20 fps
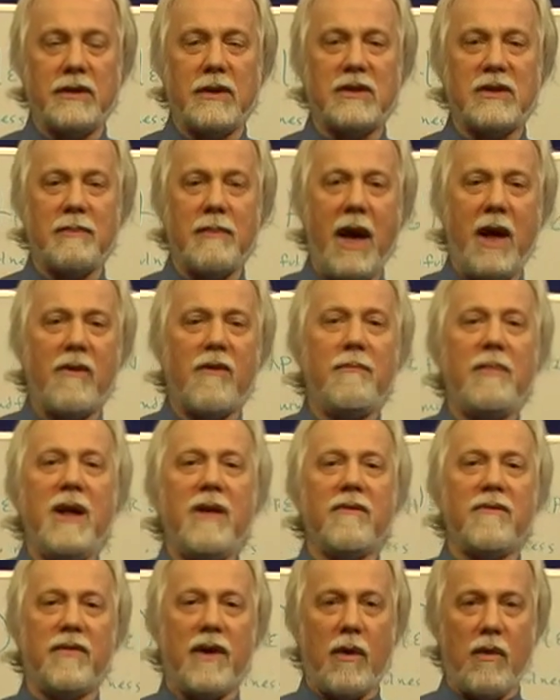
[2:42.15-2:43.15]
It's a matter of
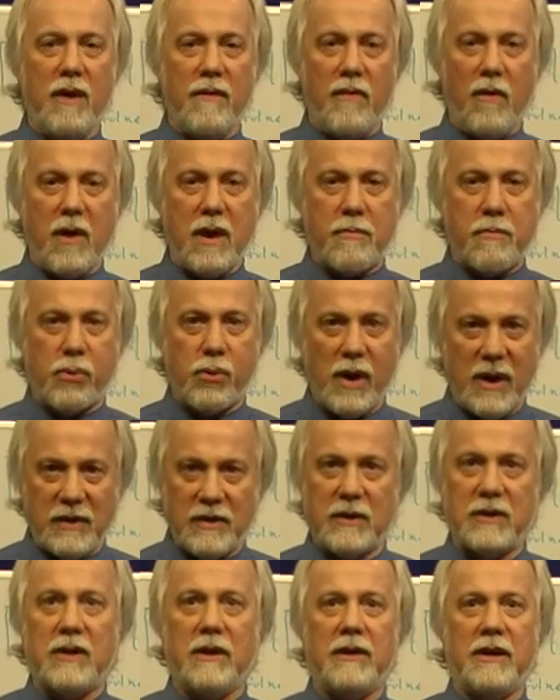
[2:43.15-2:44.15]
being very, very
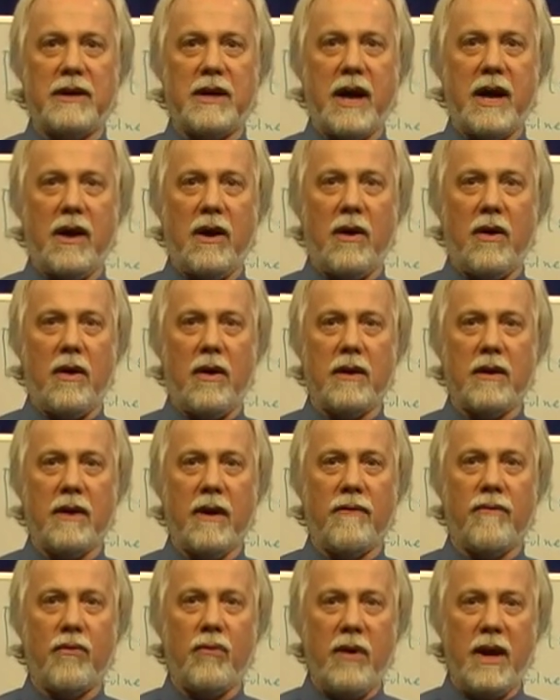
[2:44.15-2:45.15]
present in the dialogue,
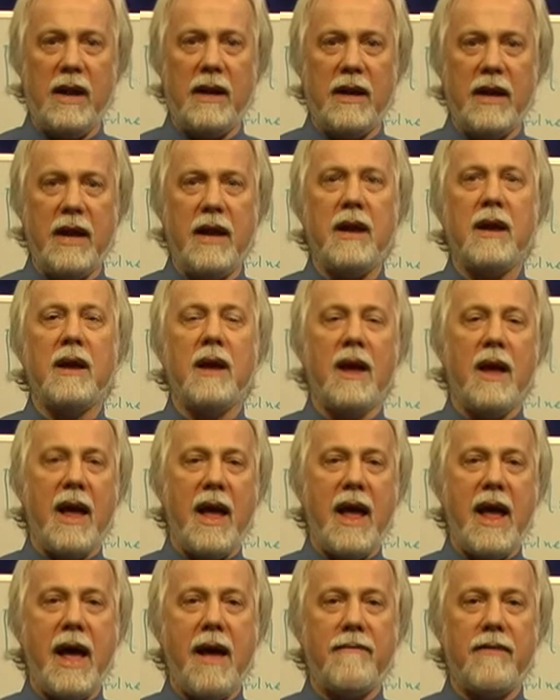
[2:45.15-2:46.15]
of really
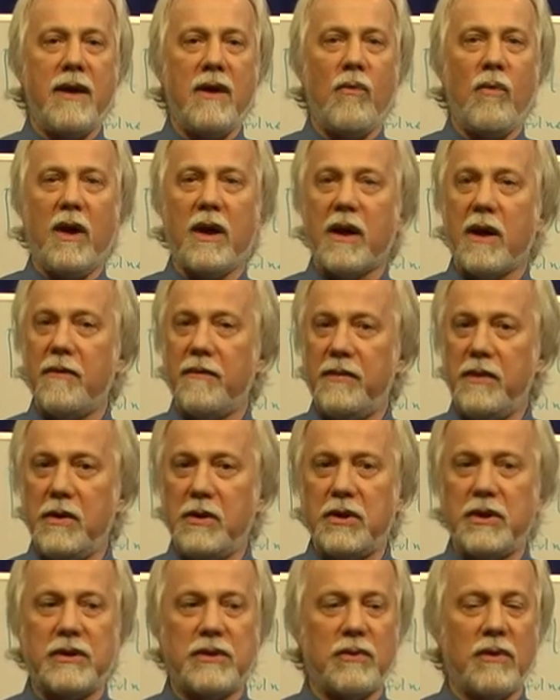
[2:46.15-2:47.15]
having what
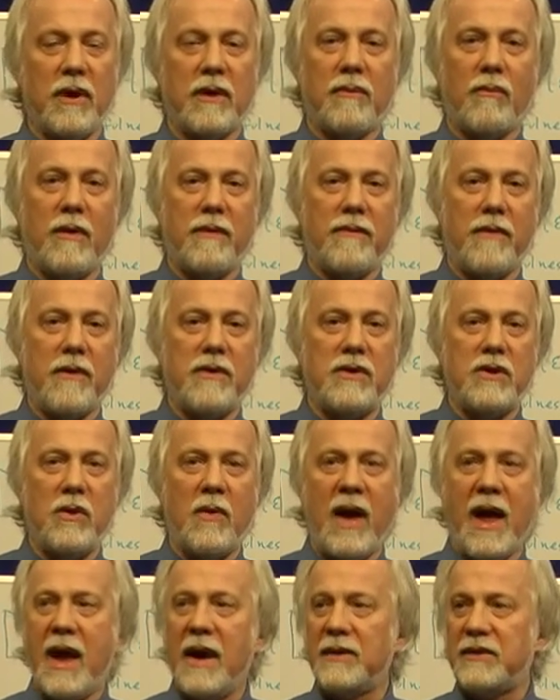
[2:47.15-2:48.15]
Confucius referred
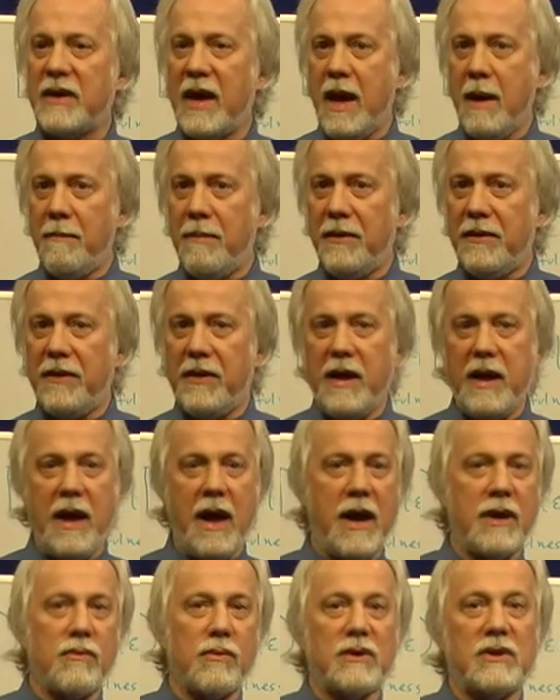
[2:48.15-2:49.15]
to as empathy
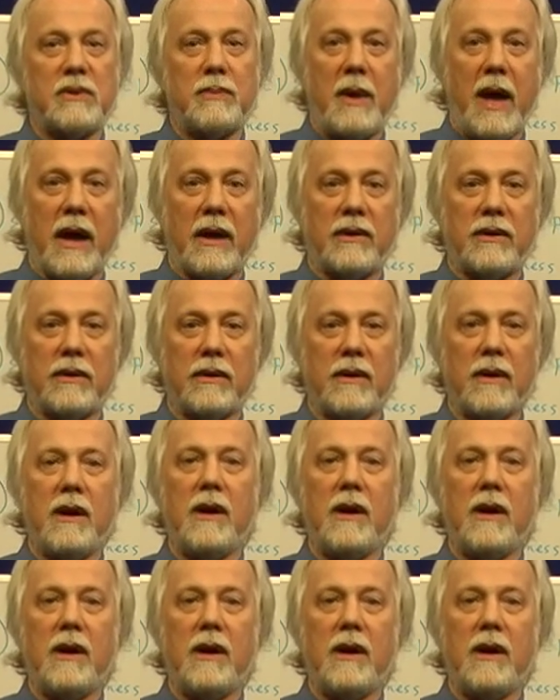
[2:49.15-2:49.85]
and respect,